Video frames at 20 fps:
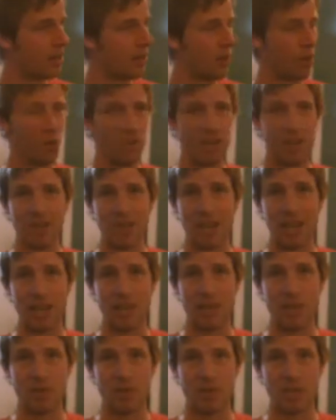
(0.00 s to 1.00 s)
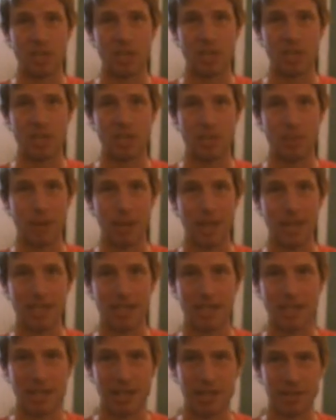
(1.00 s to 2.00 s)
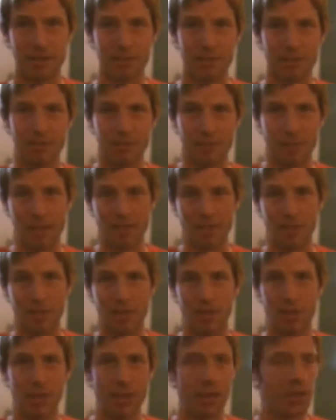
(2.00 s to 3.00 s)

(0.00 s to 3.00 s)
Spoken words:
on different levels. This is the basic level.